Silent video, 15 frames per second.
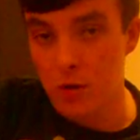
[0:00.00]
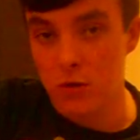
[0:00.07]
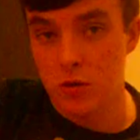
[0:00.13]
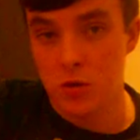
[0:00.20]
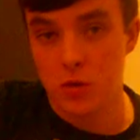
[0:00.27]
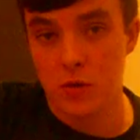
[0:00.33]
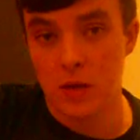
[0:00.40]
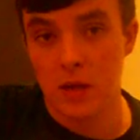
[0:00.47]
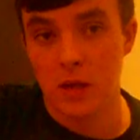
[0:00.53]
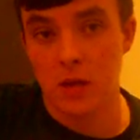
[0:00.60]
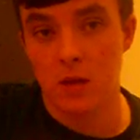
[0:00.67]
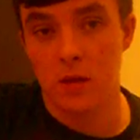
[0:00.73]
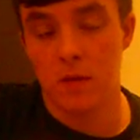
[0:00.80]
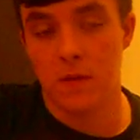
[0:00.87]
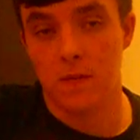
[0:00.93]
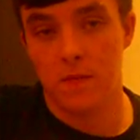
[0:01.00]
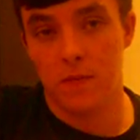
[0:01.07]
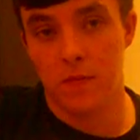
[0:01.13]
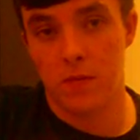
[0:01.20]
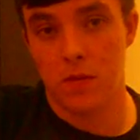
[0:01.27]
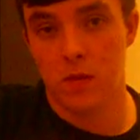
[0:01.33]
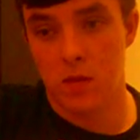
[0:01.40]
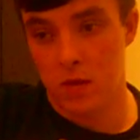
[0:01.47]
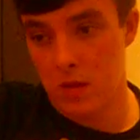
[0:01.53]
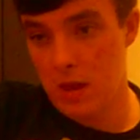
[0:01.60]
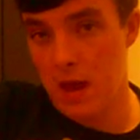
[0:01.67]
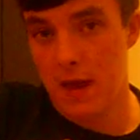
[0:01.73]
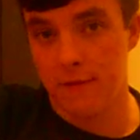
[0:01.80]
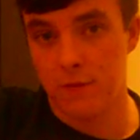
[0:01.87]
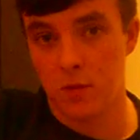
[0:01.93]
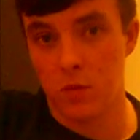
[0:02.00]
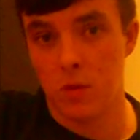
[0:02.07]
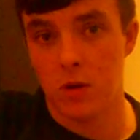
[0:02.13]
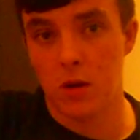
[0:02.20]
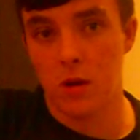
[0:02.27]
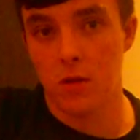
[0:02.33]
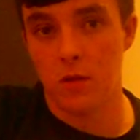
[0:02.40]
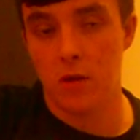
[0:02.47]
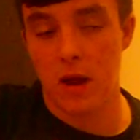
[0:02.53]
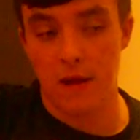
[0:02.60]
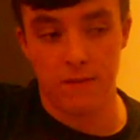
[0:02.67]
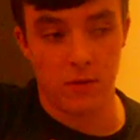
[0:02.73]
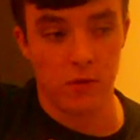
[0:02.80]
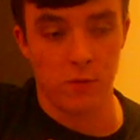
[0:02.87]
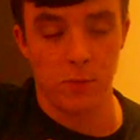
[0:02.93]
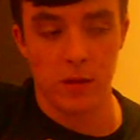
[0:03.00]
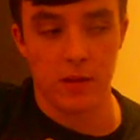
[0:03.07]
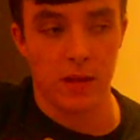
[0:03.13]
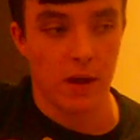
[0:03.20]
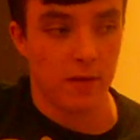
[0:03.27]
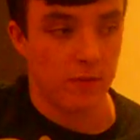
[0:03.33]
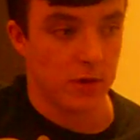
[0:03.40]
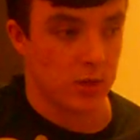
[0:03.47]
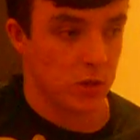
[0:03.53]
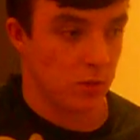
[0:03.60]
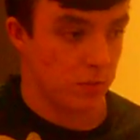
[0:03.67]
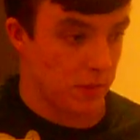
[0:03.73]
3rd string after one another, after you've played that original